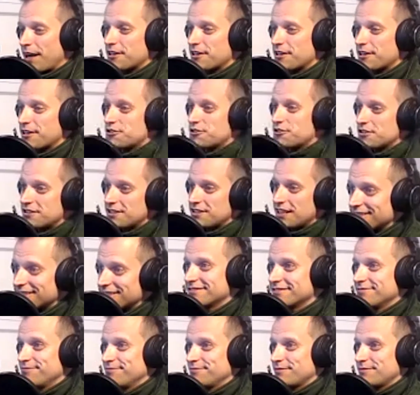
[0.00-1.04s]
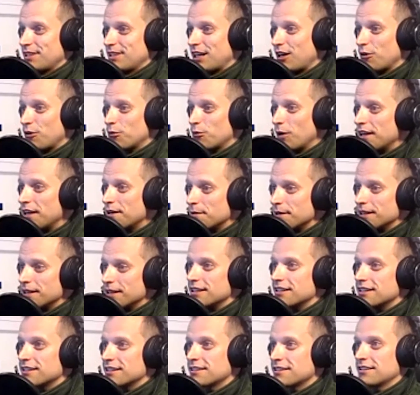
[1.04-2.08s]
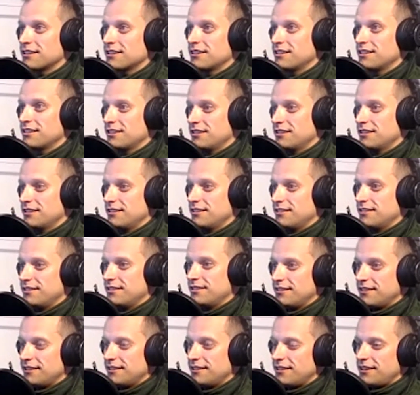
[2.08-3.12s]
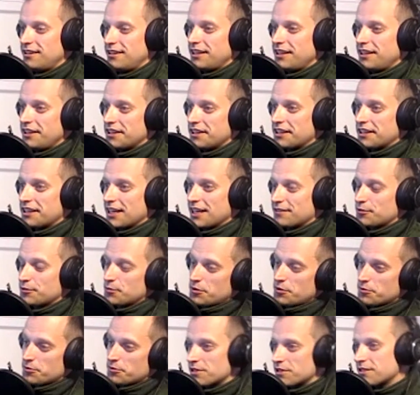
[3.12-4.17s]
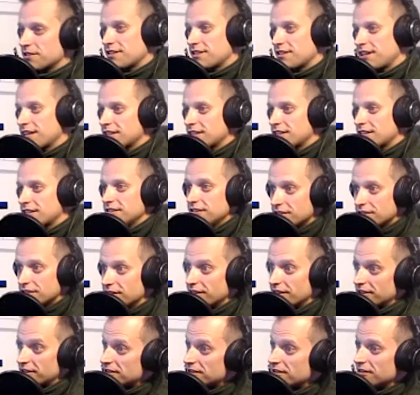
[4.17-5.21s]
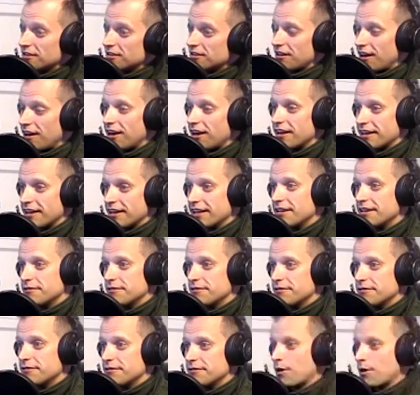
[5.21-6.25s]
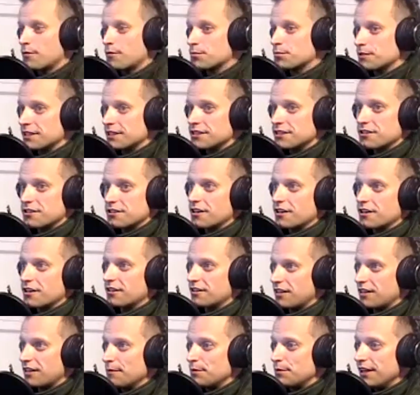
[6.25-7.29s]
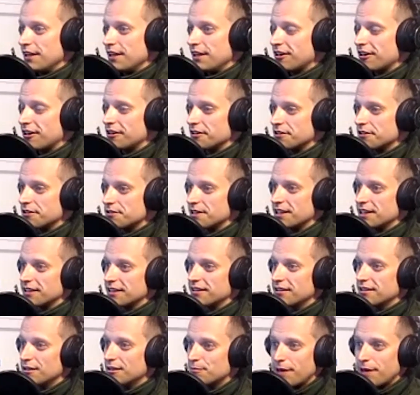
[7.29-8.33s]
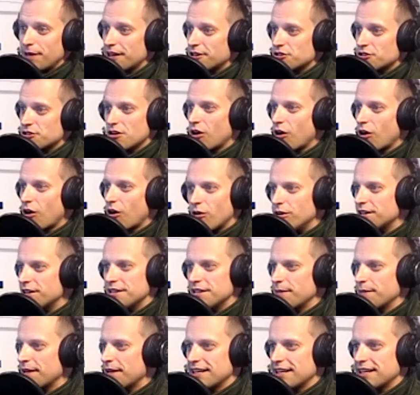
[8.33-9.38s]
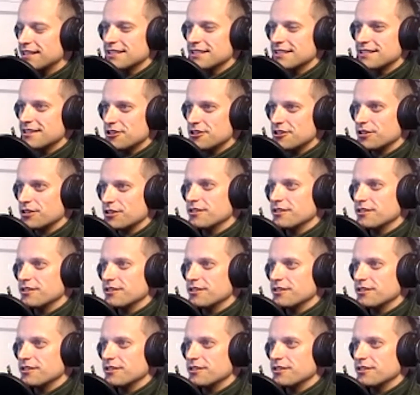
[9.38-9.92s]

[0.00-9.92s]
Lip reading: just said, I'll wait a bit. And then the government was like, oh, it's a little hot. Hey, we should probably start clamping down on this thing. Buyers had already made that decision,